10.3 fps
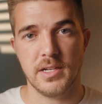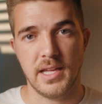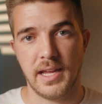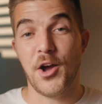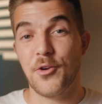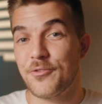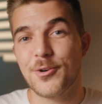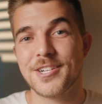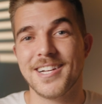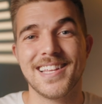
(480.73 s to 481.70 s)
day.
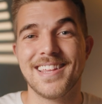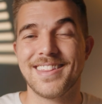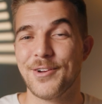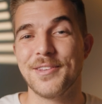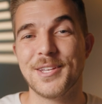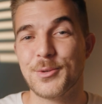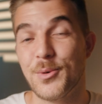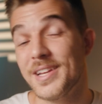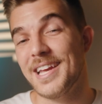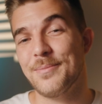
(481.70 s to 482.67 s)
Unfortunately, the only
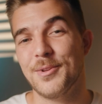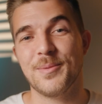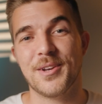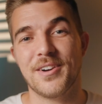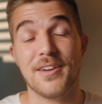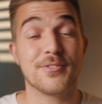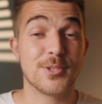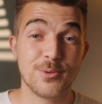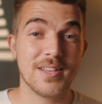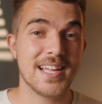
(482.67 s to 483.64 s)
28mm
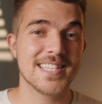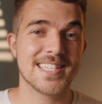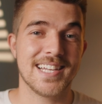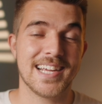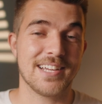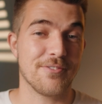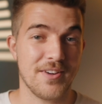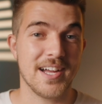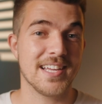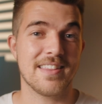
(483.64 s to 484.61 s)
f2 lens that I can
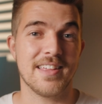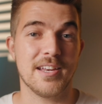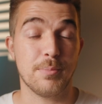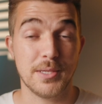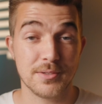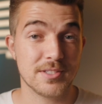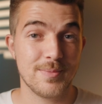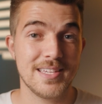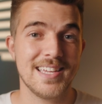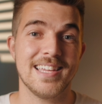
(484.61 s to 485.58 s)
find that appeals to
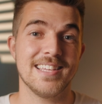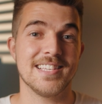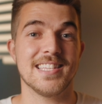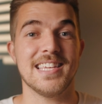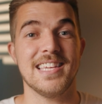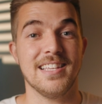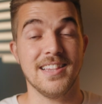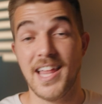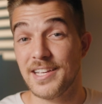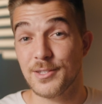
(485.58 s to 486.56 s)
me is the
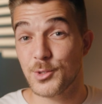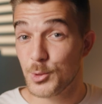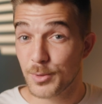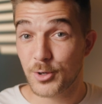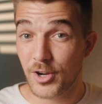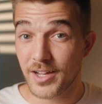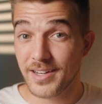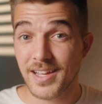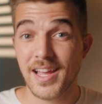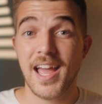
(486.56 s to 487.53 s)
Leica
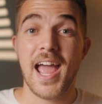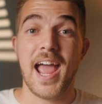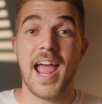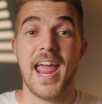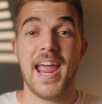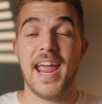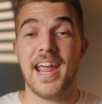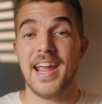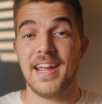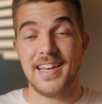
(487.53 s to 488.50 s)
Summicron,
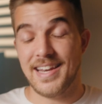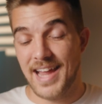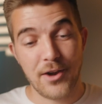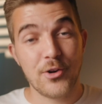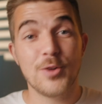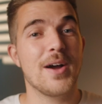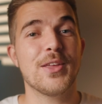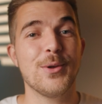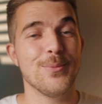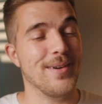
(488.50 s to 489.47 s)
and I don't know
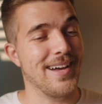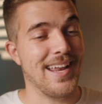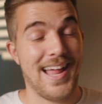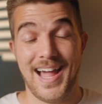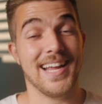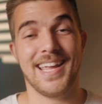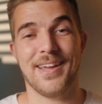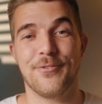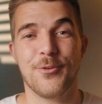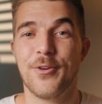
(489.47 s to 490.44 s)
about you, but I
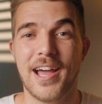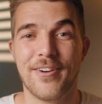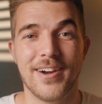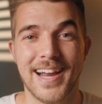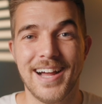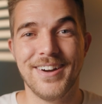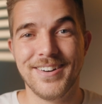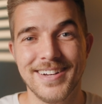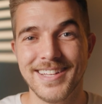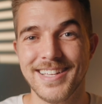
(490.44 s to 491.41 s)
can't afford that right now.
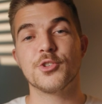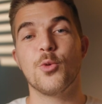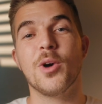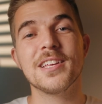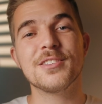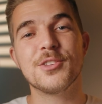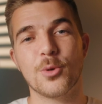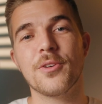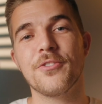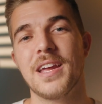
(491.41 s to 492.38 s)
So what is
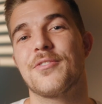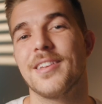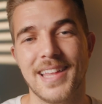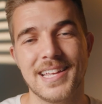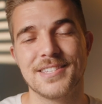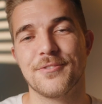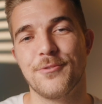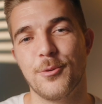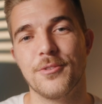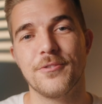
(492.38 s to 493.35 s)
your favorite lens
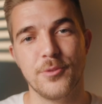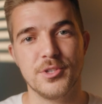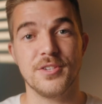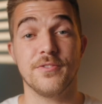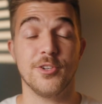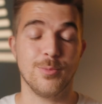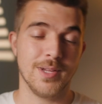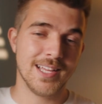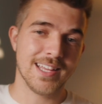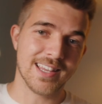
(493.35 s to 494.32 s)
for
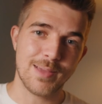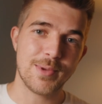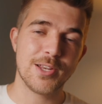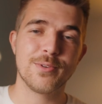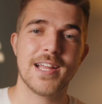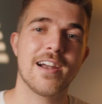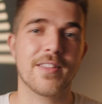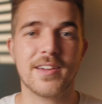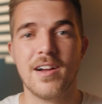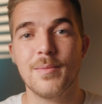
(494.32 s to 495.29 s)
Fujifilm? Let me know down in
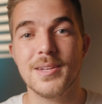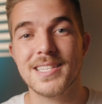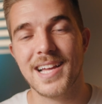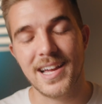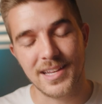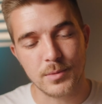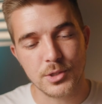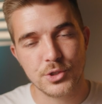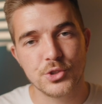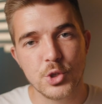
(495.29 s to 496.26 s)
the comments. I am
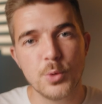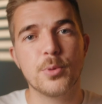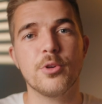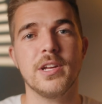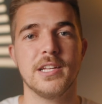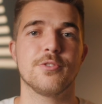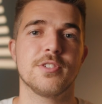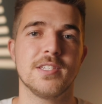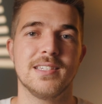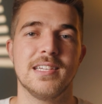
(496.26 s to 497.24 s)
super
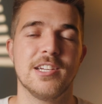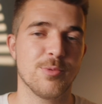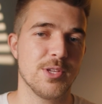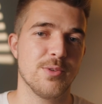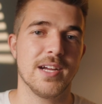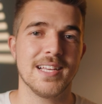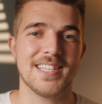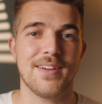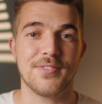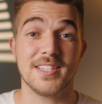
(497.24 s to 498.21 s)
interested to hear what you guys
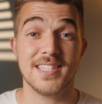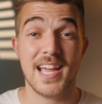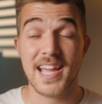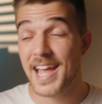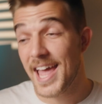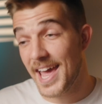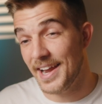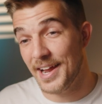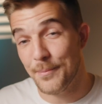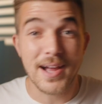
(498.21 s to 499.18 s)
have to say,
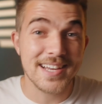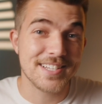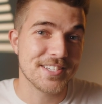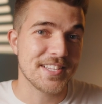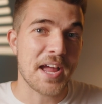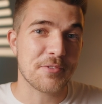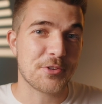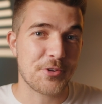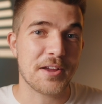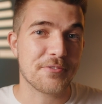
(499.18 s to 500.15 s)
and I might just have to
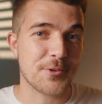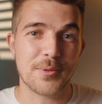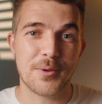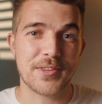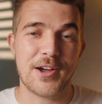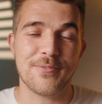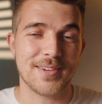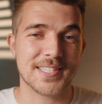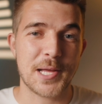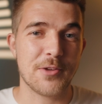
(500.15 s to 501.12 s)
try a few of those out
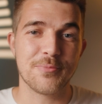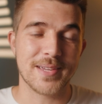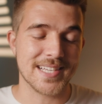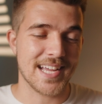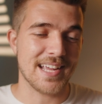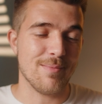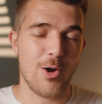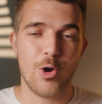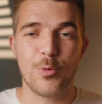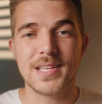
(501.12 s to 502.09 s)
myself because I am
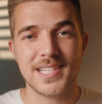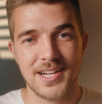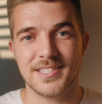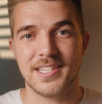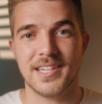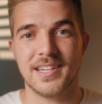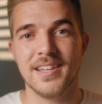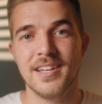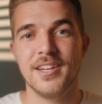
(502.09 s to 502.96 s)
always hunting